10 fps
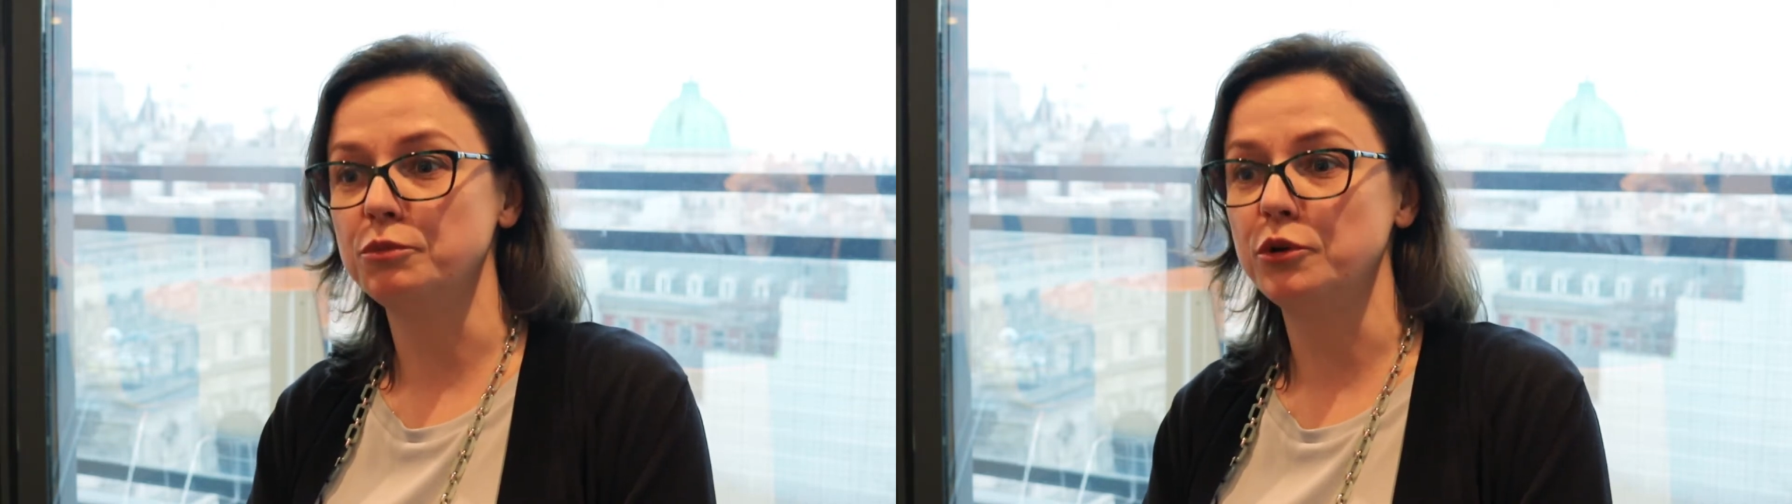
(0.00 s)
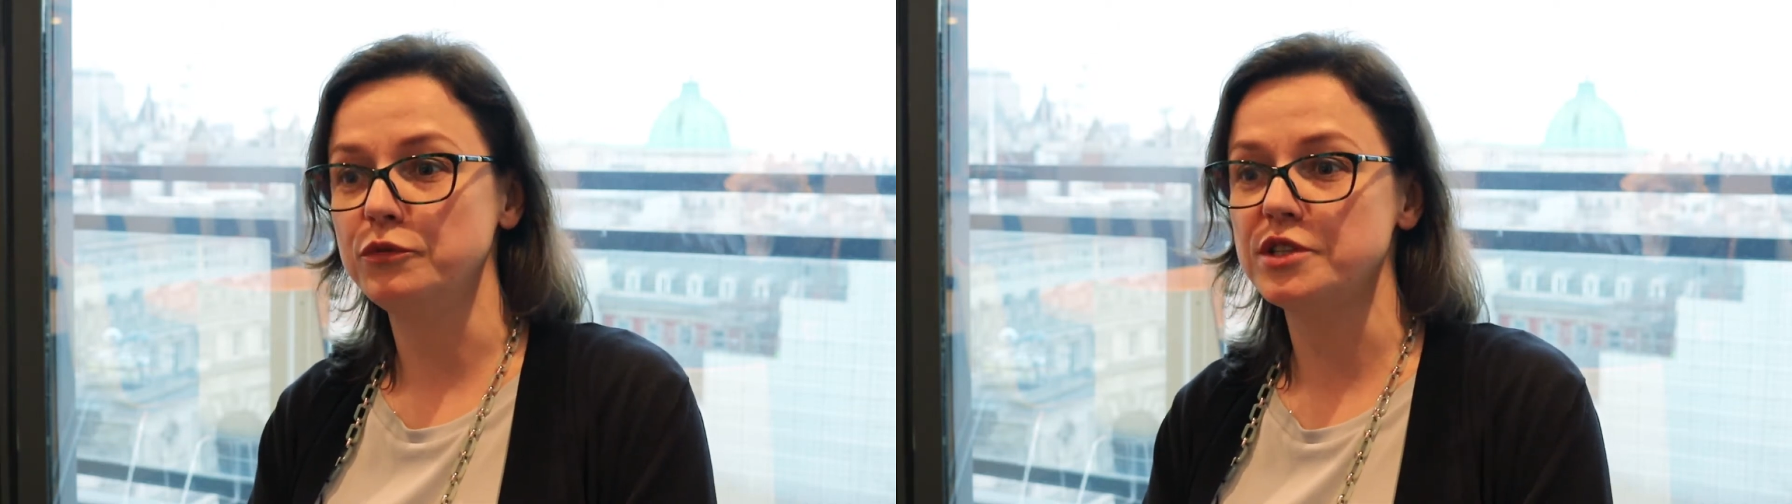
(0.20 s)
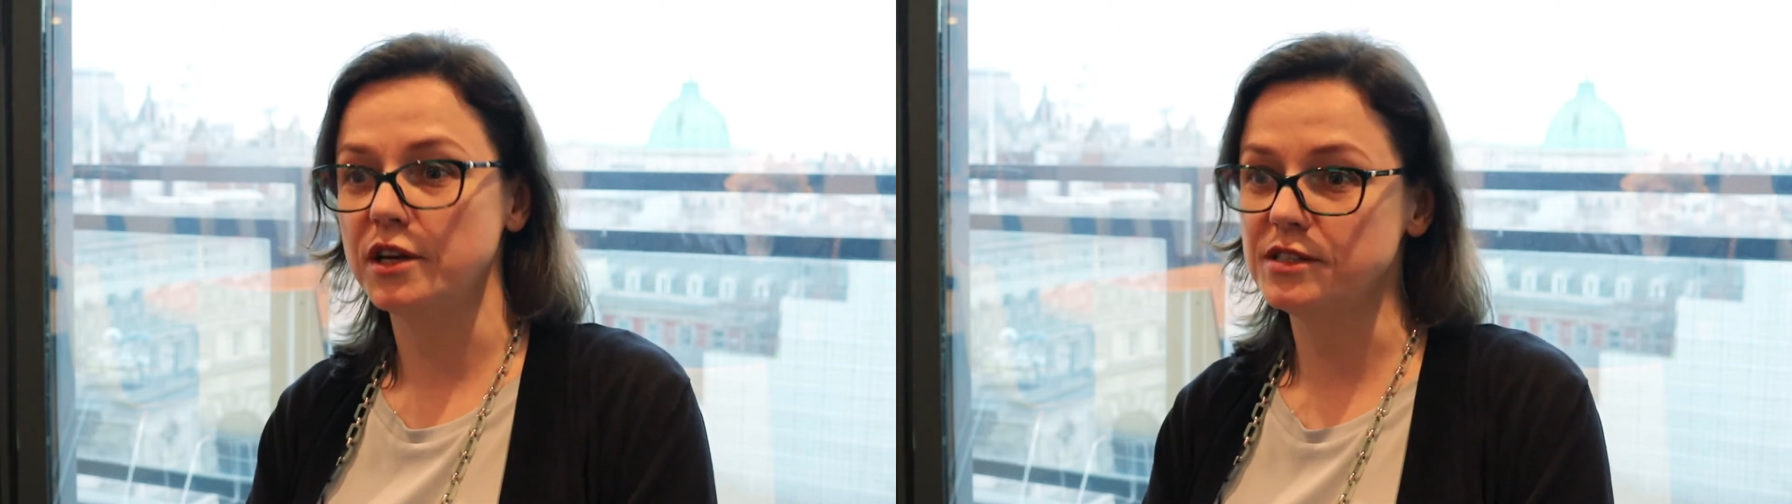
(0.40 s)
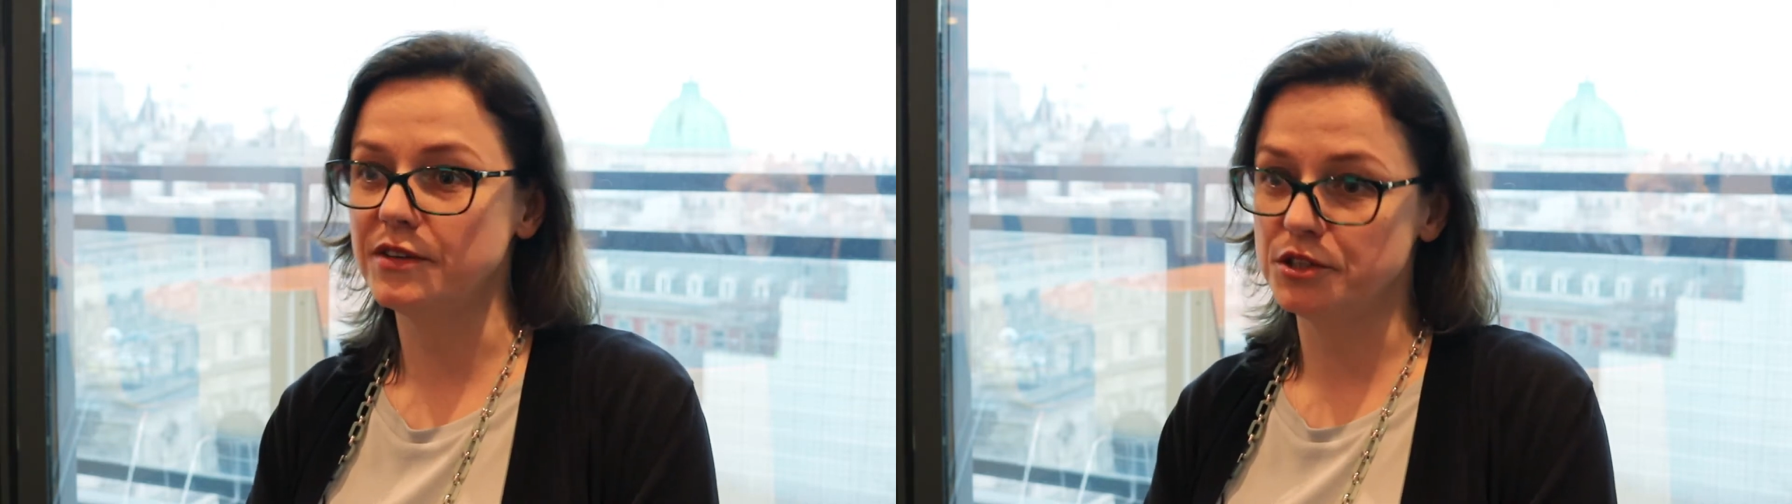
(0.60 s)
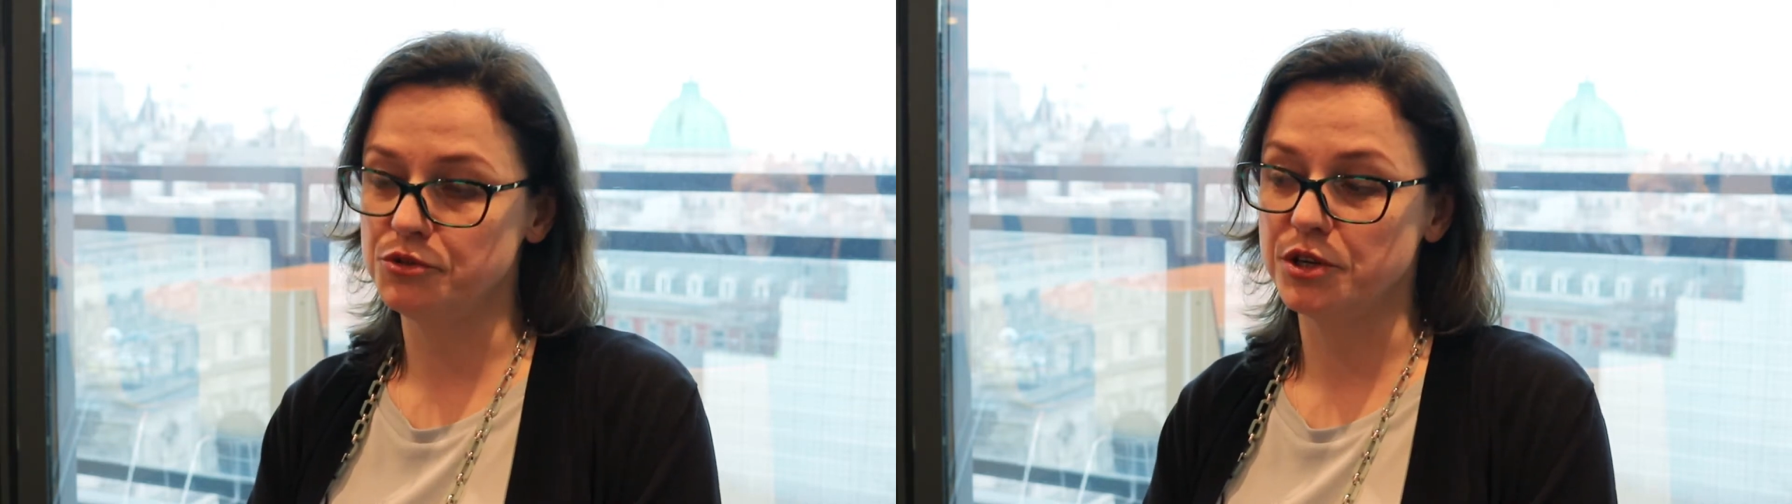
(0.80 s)
both sides
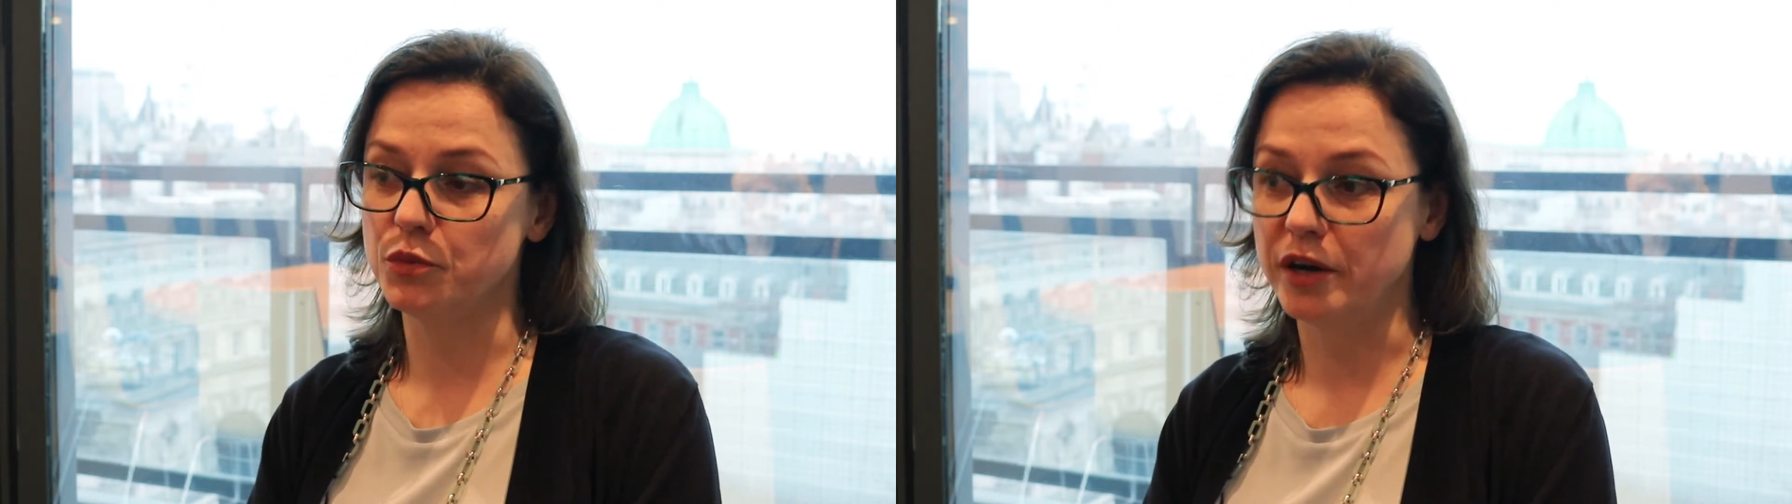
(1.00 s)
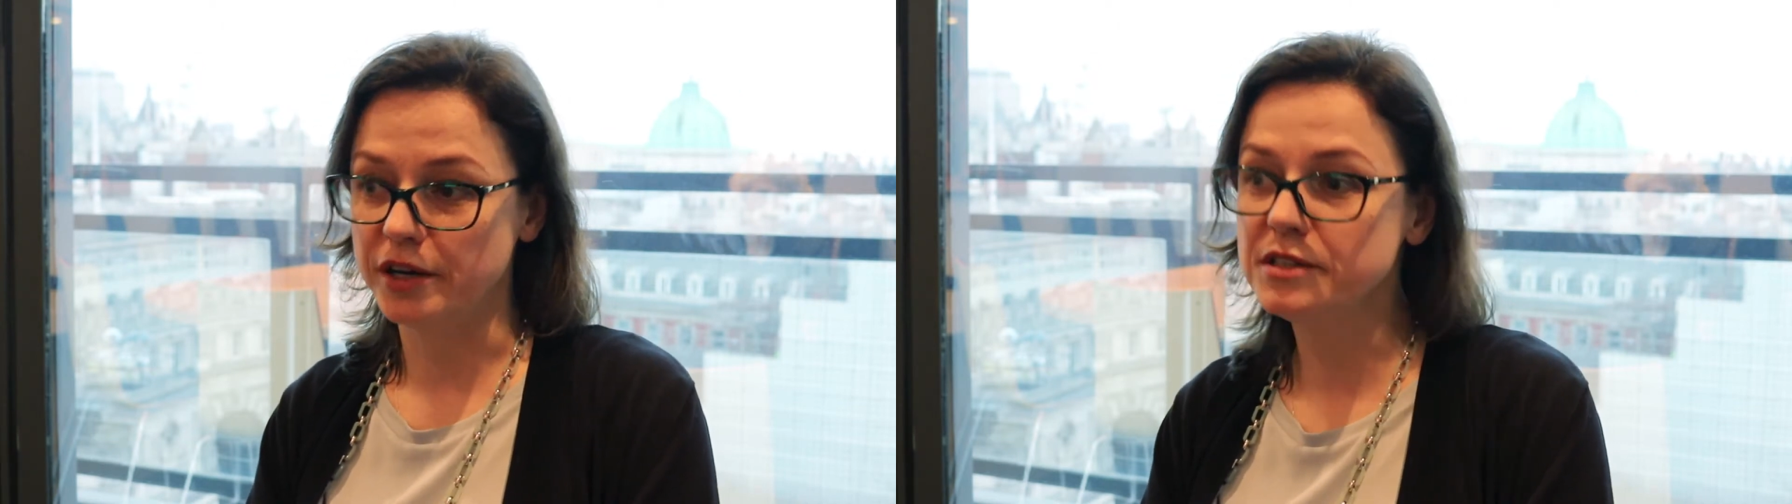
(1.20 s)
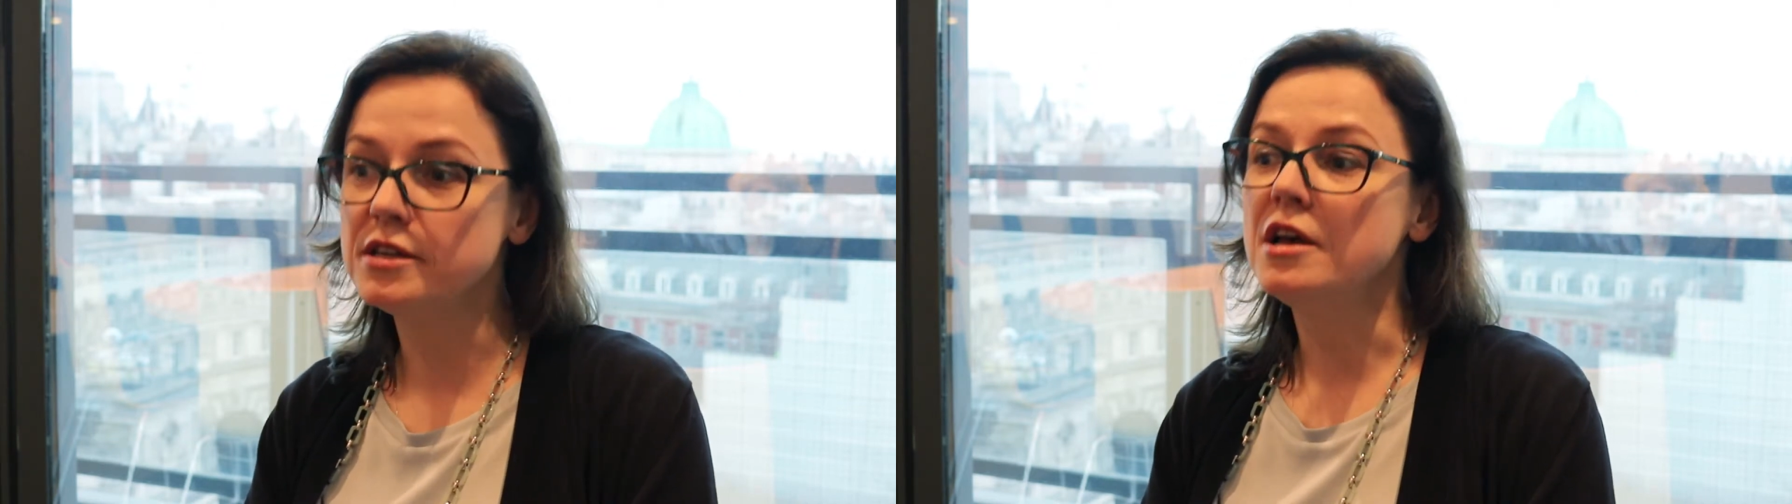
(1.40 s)
that is required,